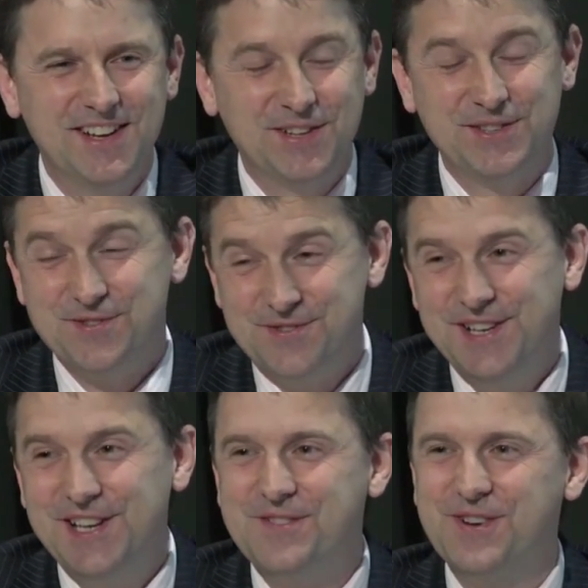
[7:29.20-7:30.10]
because I
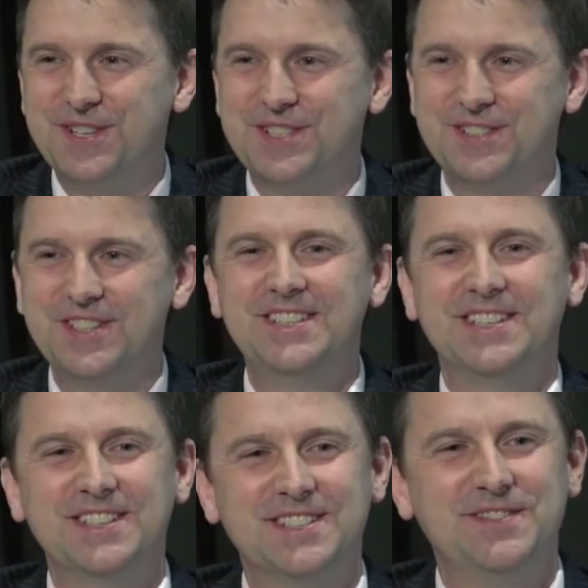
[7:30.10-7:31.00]
really want you to read
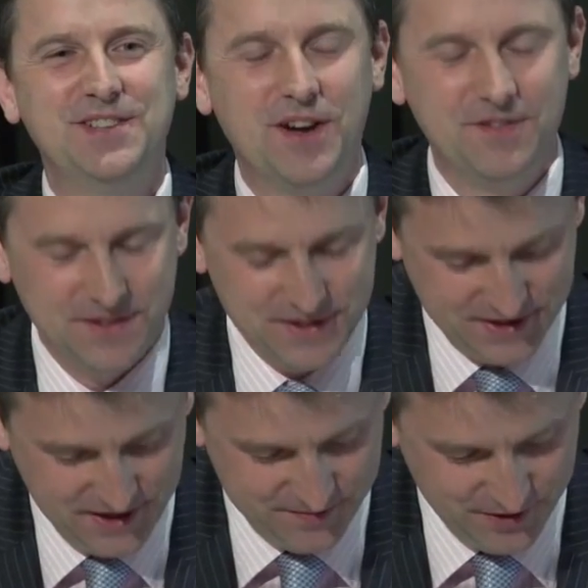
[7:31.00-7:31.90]
it if you
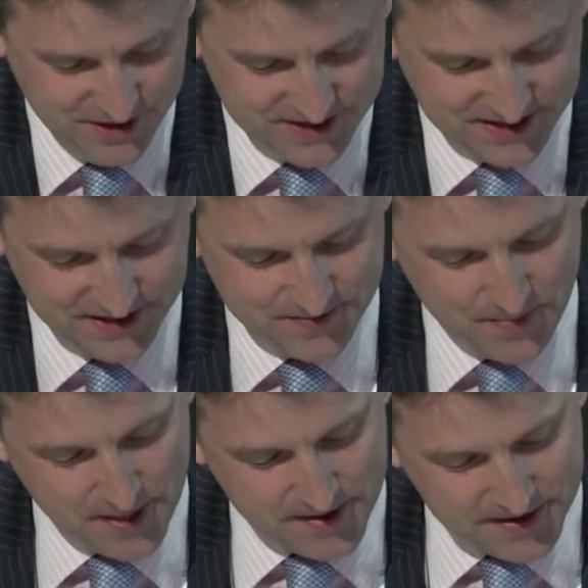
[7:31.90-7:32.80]
haven't already.
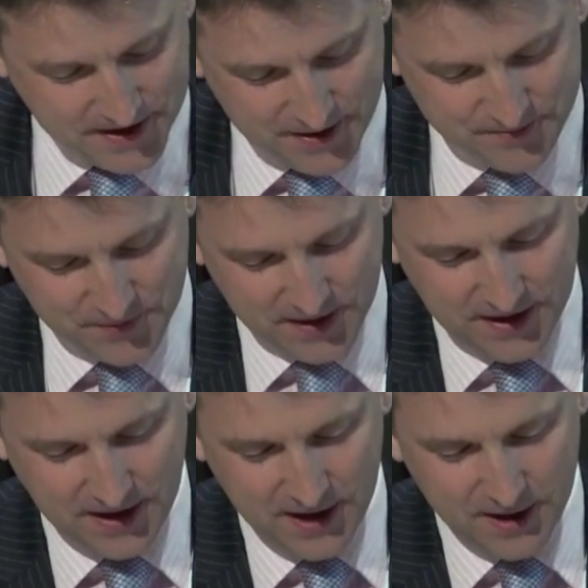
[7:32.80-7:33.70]

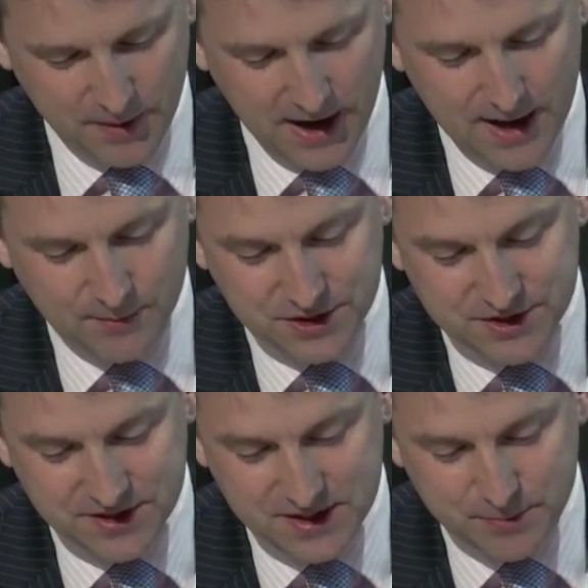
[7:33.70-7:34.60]
I am going
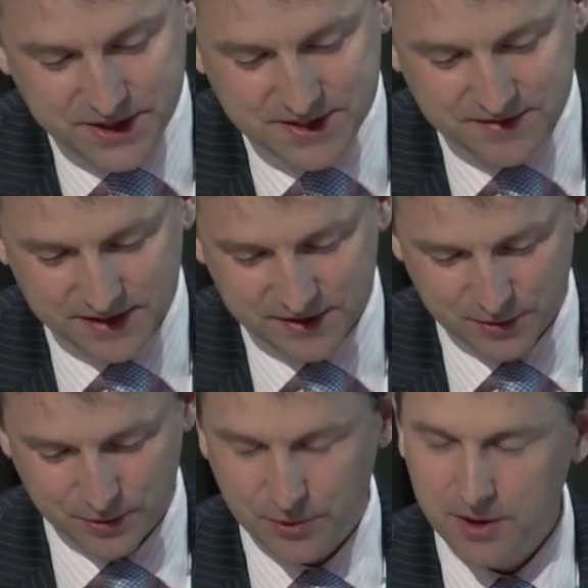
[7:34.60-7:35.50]
to read a bit of it,
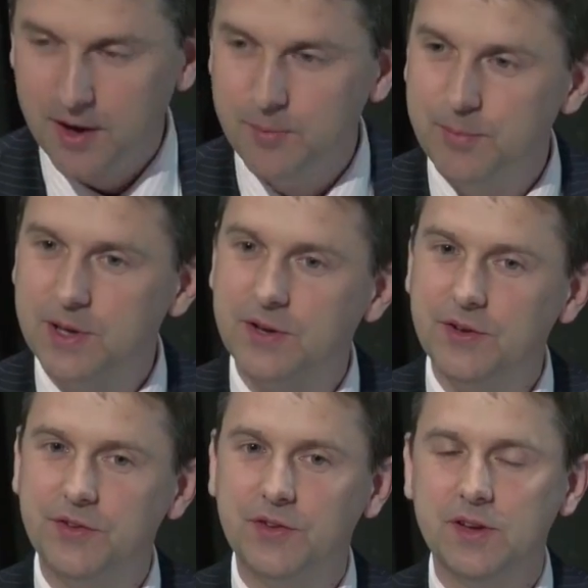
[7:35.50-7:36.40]
though,
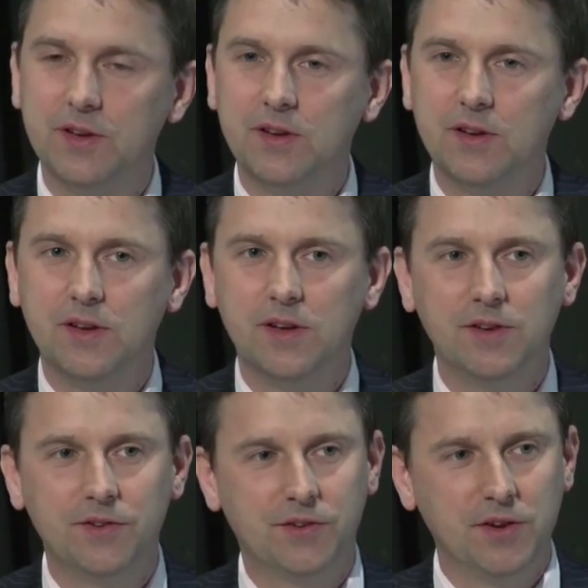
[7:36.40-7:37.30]
because
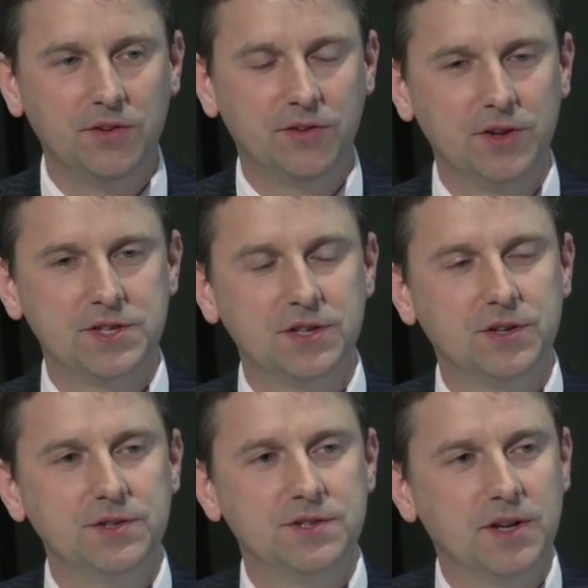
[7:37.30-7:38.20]
it's such a
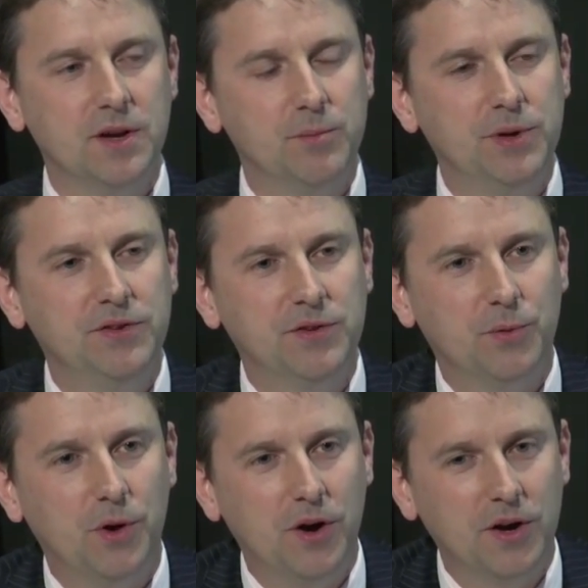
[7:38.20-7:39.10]
good piece
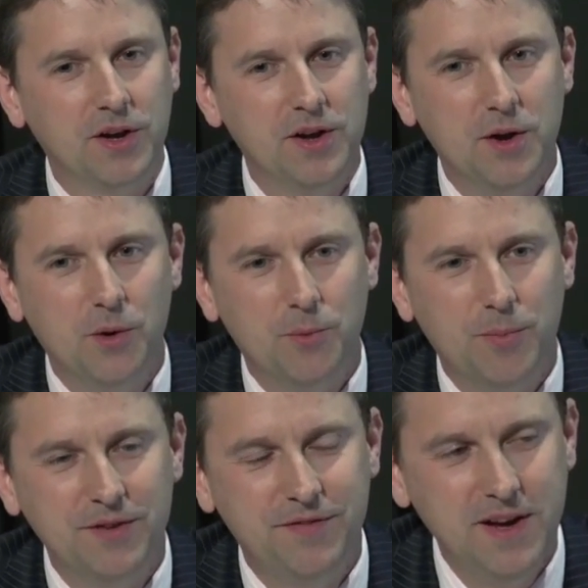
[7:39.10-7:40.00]
of work.
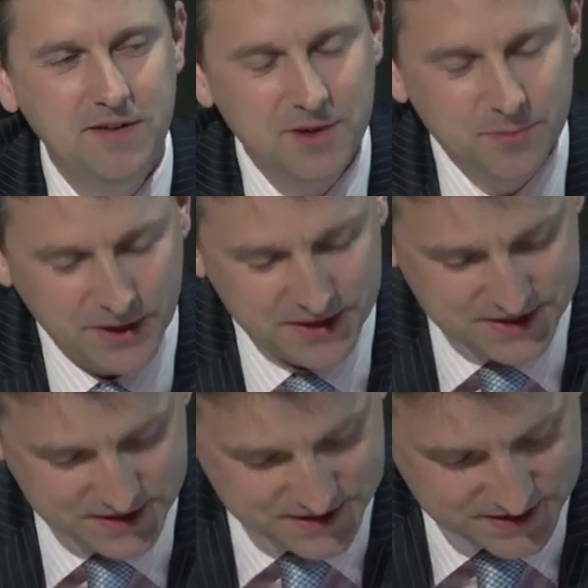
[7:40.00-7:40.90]
My favourite
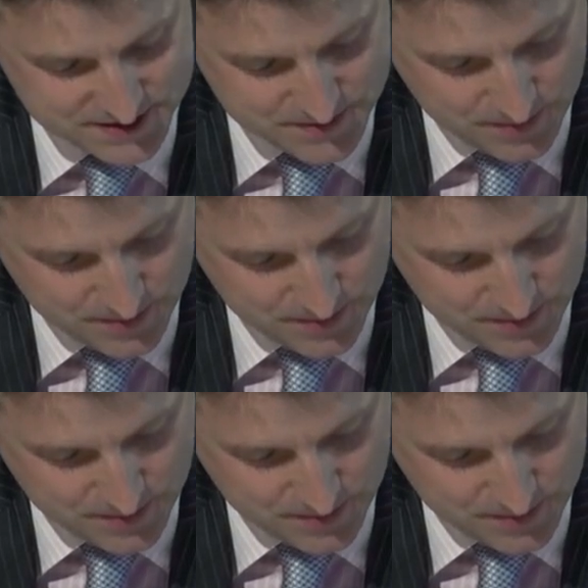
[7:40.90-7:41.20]
bit is